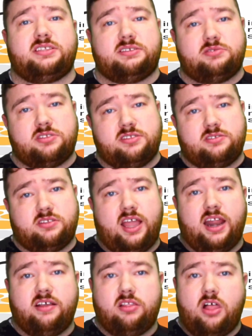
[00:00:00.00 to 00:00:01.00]
it's
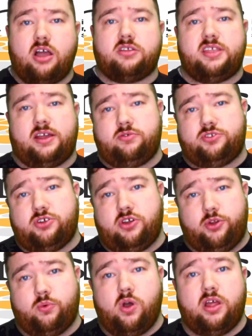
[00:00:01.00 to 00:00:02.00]
kind of locked down to
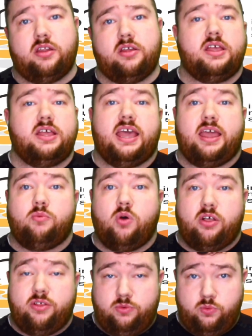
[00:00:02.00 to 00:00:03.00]
on your one. And
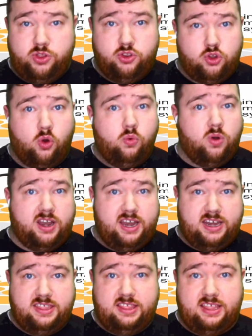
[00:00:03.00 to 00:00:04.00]
while we don't want
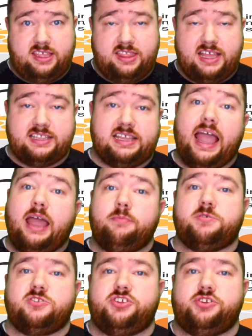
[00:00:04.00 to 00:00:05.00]
anything like that to
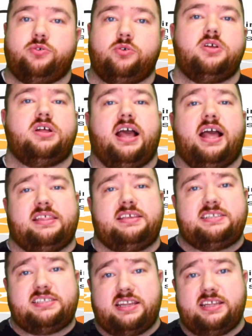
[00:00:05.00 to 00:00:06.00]
happen to you, at
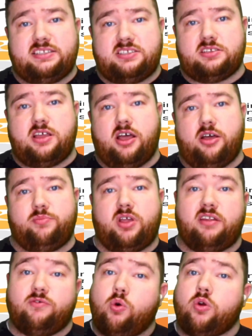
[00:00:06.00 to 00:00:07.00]
least that it's
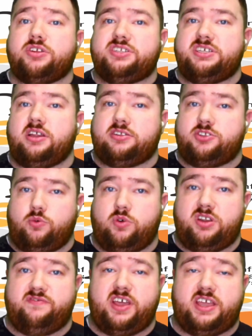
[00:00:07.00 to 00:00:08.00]
kind of quarantined onto
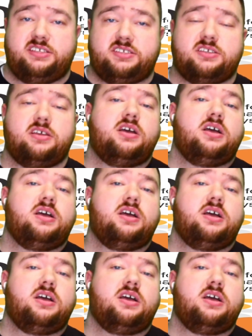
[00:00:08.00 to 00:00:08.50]
one device.